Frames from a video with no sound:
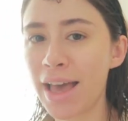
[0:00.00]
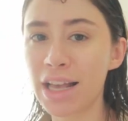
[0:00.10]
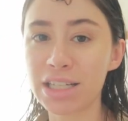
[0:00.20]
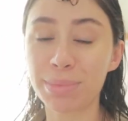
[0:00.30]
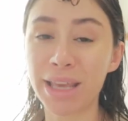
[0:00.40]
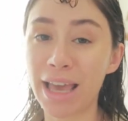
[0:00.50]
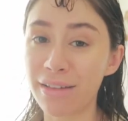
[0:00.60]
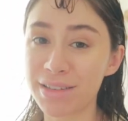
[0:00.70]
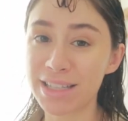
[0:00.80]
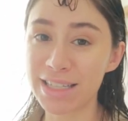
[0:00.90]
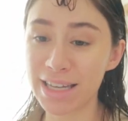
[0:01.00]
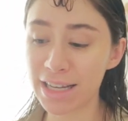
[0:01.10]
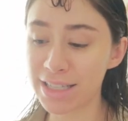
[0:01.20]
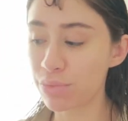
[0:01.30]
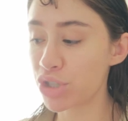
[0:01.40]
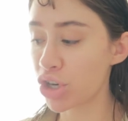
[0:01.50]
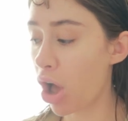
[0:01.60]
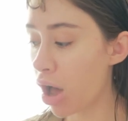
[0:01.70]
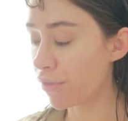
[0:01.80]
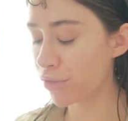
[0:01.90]
SPF sticks, which
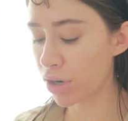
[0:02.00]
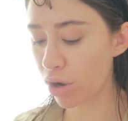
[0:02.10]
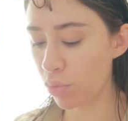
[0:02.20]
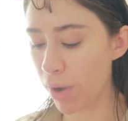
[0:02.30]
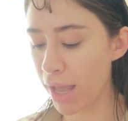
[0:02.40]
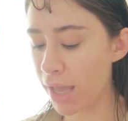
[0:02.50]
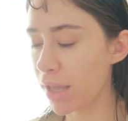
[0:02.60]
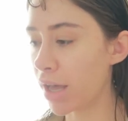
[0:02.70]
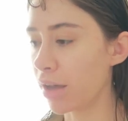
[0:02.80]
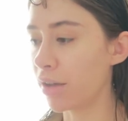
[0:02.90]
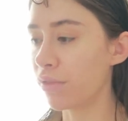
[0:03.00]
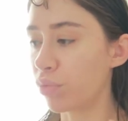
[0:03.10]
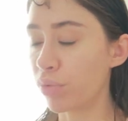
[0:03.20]
offer a way of